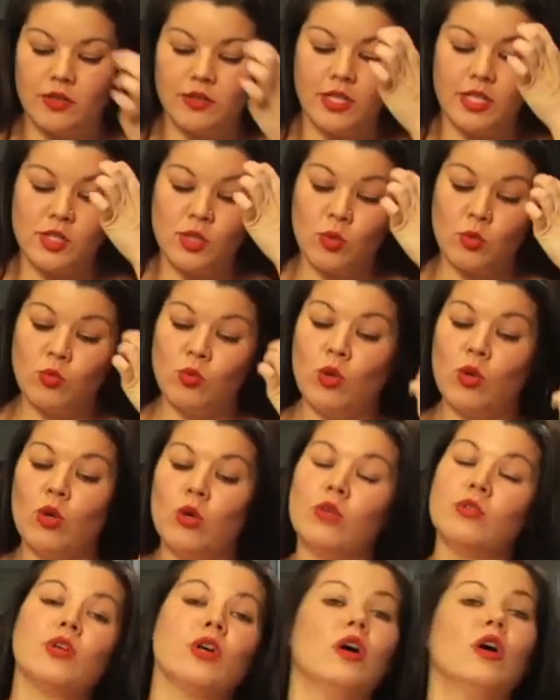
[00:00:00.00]
These are
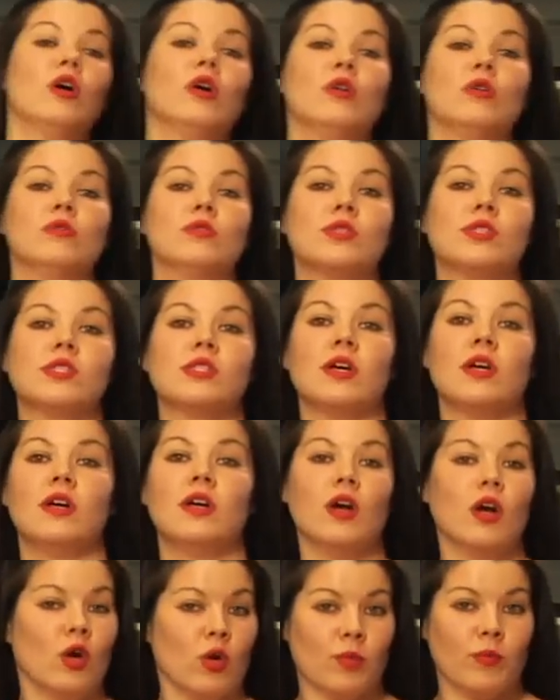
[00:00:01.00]
rolled oats,
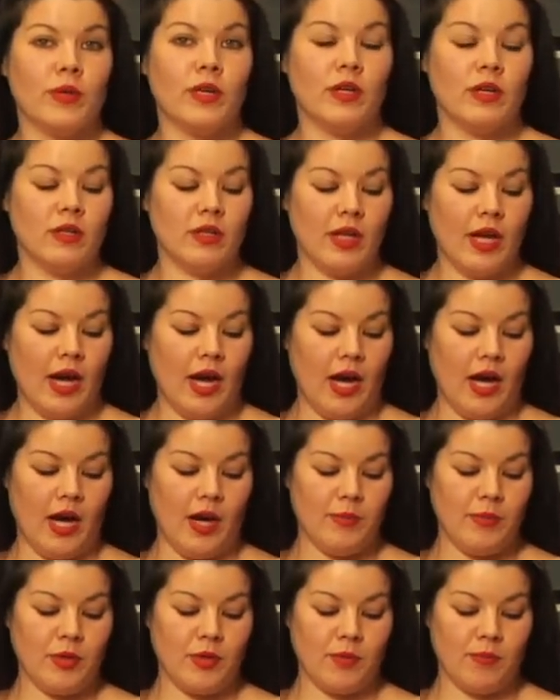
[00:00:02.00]
oatmeal.
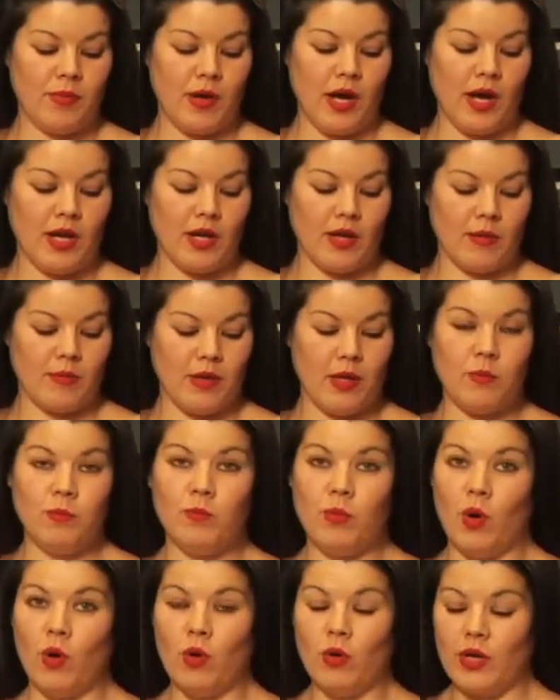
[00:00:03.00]
You can buy them in
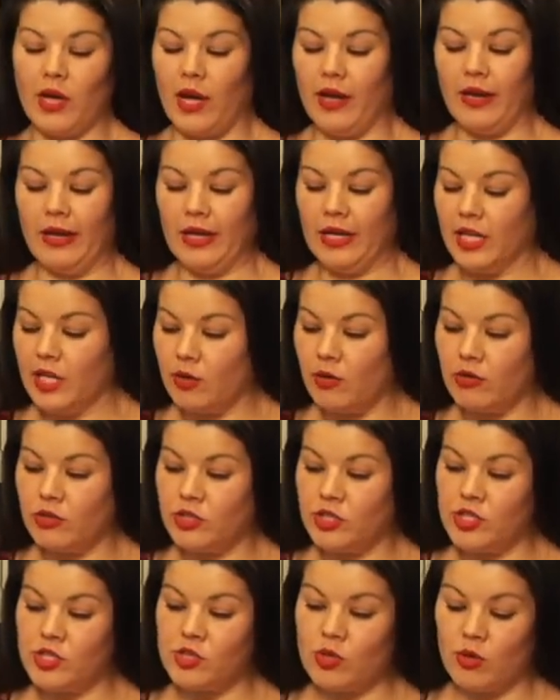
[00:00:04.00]
bulk at any
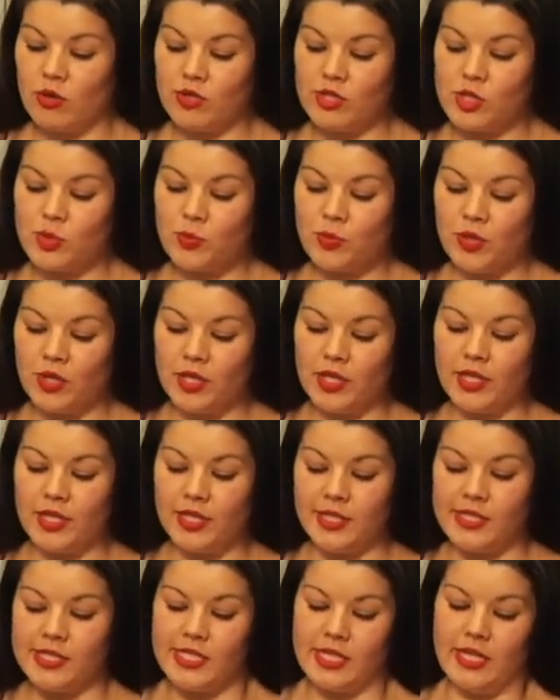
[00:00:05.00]
grocery store. It's
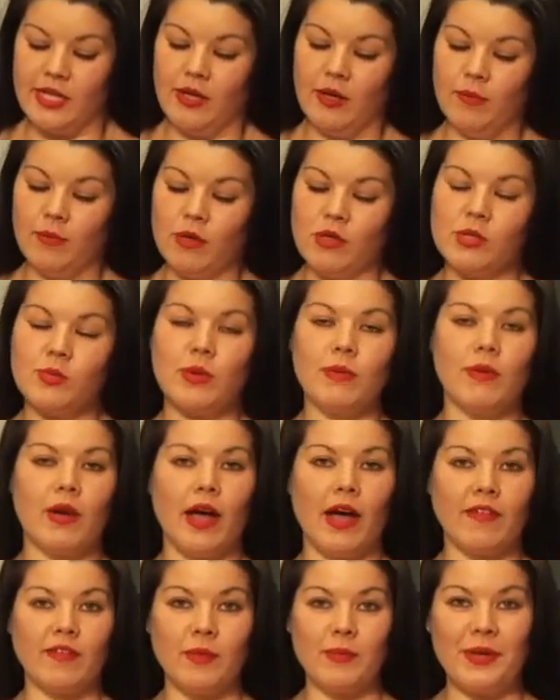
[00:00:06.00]
pretty easy. Most people
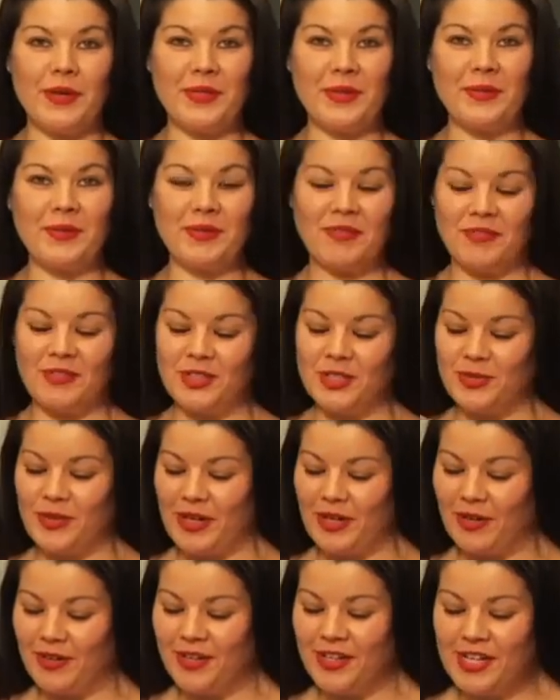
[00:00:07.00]
have them in the
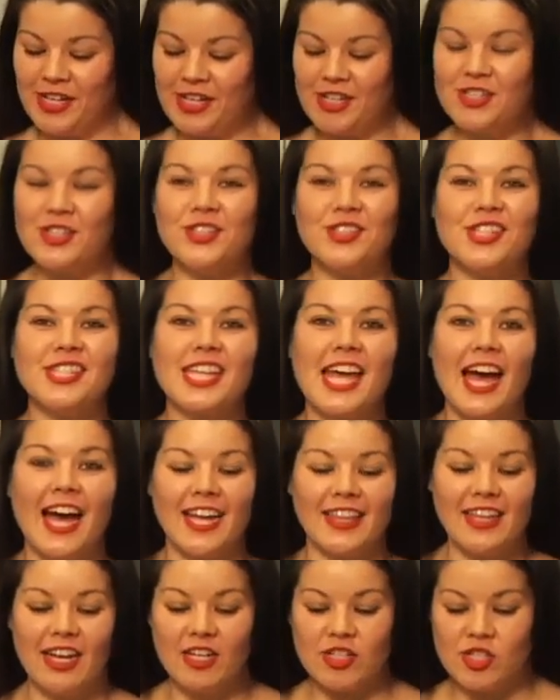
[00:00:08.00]
refrigerator, so just
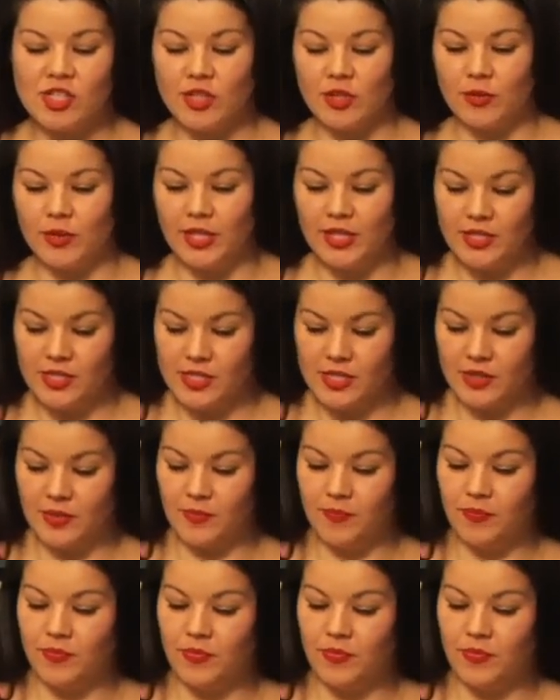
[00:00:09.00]
add that to it.